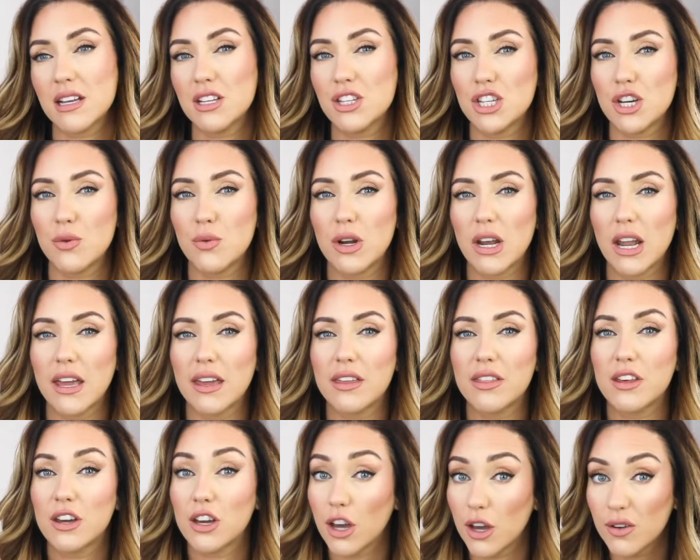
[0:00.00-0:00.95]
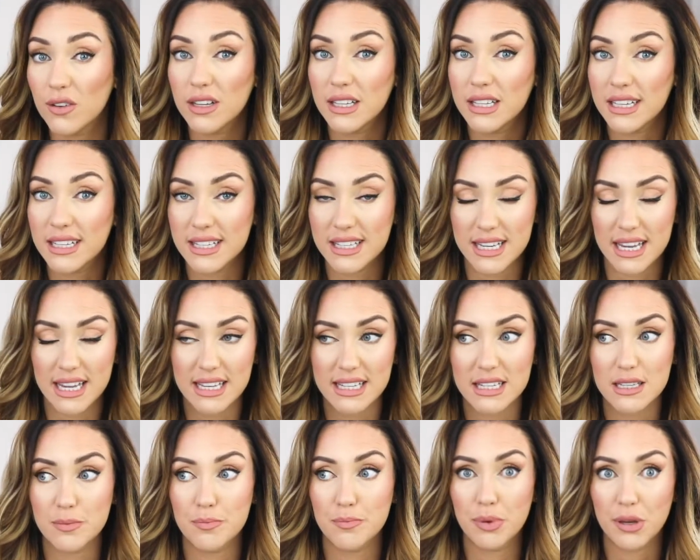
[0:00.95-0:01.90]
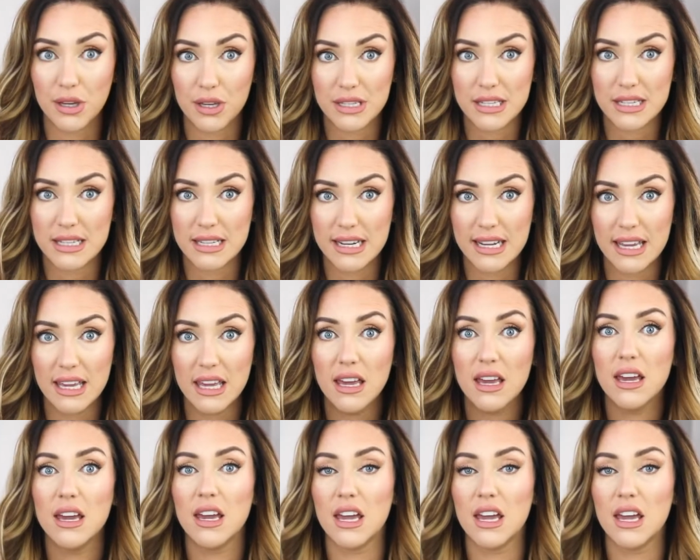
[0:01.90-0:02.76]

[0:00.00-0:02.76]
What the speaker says: I don't like the coconut taste personally.